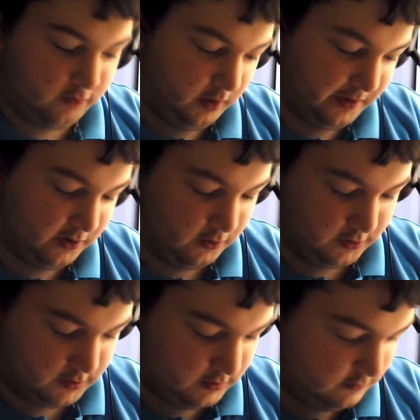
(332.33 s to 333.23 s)

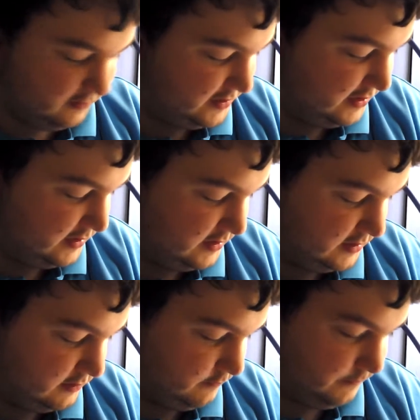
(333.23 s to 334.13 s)
Hood, which
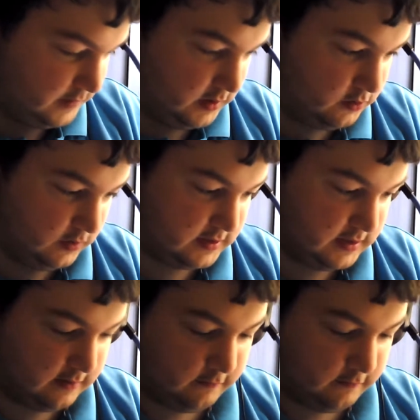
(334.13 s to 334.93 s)
is interesting.